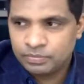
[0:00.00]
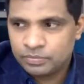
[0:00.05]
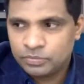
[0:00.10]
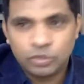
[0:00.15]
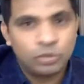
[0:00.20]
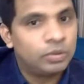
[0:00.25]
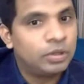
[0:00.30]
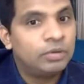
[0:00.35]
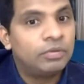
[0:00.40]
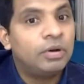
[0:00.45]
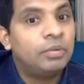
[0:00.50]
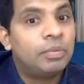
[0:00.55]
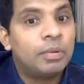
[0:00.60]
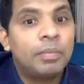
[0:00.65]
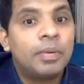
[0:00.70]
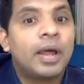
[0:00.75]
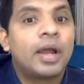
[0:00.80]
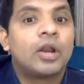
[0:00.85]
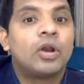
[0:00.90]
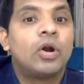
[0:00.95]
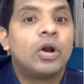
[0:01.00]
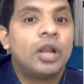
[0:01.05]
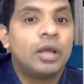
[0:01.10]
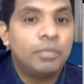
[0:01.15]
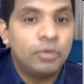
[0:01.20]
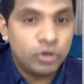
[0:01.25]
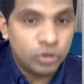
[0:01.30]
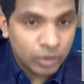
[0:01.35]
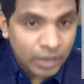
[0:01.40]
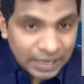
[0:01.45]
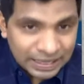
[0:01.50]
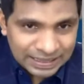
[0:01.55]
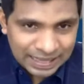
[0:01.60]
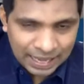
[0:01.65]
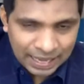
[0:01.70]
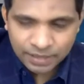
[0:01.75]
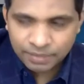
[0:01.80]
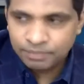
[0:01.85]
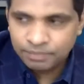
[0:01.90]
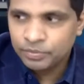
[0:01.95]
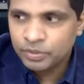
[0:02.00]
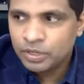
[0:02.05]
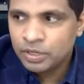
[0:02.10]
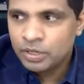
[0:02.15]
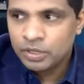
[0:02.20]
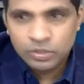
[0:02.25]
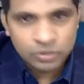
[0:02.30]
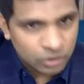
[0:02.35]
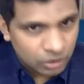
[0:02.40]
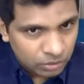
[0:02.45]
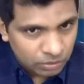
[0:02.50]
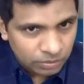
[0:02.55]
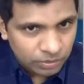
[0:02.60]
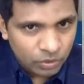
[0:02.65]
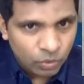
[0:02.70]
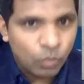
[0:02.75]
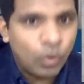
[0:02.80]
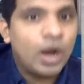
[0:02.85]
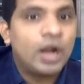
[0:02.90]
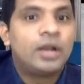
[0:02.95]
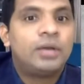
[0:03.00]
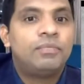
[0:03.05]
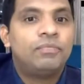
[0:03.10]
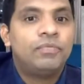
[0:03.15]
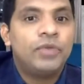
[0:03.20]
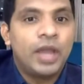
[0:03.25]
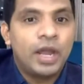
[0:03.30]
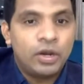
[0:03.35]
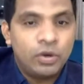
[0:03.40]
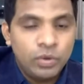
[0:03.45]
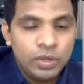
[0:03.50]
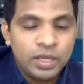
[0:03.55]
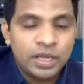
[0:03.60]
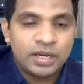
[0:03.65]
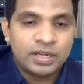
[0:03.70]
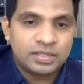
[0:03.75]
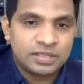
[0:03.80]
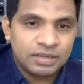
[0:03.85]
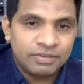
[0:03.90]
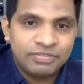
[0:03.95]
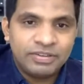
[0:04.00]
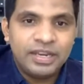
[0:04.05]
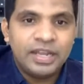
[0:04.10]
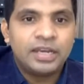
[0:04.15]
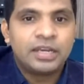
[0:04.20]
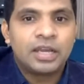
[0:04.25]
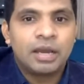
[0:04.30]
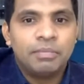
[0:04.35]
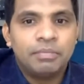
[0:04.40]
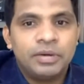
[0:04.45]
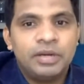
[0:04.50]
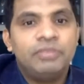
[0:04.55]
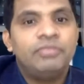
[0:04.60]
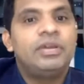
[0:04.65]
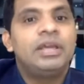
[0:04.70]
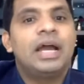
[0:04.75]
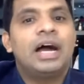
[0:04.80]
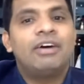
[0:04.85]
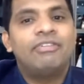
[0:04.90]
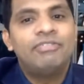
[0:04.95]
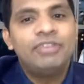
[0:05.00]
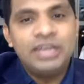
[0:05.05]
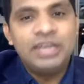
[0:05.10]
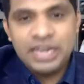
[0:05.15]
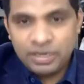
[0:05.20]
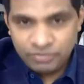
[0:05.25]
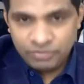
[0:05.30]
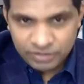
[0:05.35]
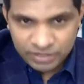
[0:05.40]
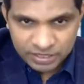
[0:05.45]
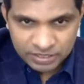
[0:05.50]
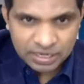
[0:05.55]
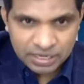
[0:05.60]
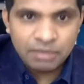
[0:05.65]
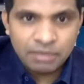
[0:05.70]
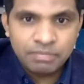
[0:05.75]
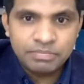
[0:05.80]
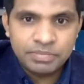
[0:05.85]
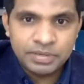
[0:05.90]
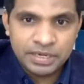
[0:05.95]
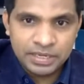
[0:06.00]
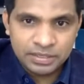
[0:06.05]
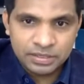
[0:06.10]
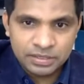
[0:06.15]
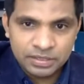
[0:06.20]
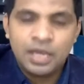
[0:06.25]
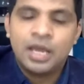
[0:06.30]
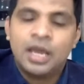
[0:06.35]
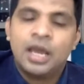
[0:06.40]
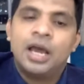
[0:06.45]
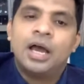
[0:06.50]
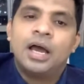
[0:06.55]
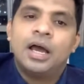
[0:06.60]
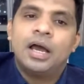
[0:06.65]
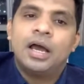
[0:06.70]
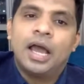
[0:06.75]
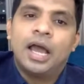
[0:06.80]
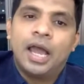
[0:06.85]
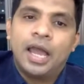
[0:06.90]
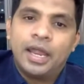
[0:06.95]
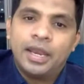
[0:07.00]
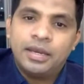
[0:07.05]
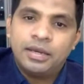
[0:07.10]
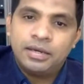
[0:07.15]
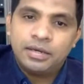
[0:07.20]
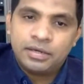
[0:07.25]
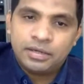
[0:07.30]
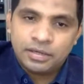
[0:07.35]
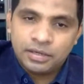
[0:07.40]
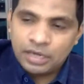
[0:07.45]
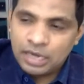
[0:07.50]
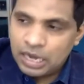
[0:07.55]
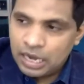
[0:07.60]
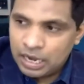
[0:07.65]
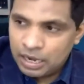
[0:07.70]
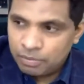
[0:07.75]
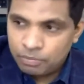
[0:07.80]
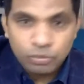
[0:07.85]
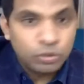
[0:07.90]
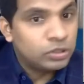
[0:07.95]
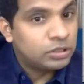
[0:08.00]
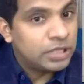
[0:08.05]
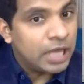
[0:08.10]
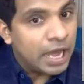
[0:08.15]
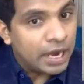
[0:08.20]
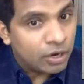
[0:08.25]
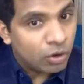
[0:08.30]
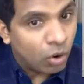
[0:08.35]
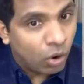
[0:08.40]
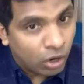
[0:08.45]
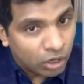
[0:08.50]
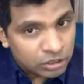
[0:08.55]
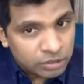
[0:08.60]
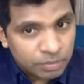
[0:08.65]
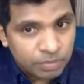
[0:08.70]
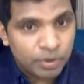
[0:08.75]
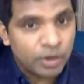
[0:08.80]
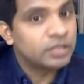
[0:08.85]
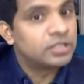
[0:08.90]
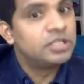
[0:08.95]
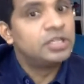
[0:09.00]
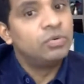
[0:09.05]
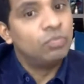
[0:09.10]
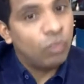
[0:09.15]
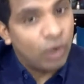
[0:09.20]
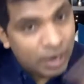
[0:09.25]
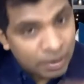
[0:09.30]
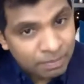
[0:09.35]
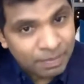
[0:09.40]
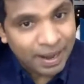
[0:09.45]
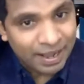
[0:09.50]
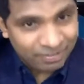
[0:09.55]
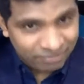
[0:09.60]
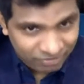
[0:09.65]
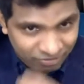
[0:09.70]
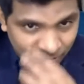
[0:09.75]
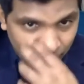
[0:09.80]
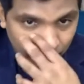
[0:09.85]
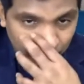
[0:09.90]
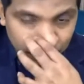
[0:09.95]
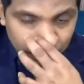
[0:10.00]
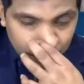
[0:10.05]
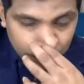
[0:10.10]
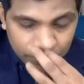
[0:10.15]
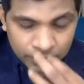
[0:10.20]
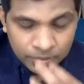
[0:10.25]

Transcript: So even people are not able to get that. So what we are doing in as affiliate company, we affiliate with these companies and put that all the products in one platform,